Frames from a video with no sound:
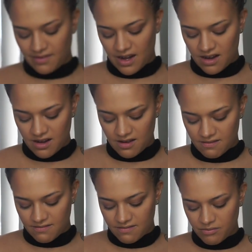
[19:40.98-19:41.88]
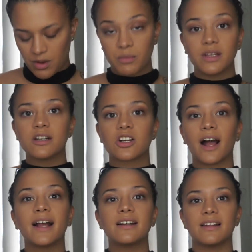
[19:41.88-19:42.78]
I don't know. I'm really
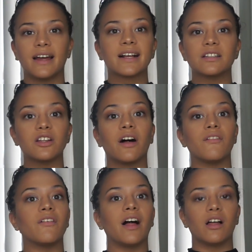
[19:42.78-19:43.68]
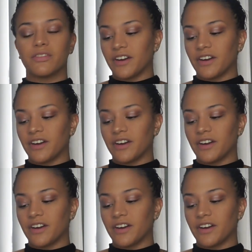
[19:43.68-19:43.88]
trying to like love E.L.F.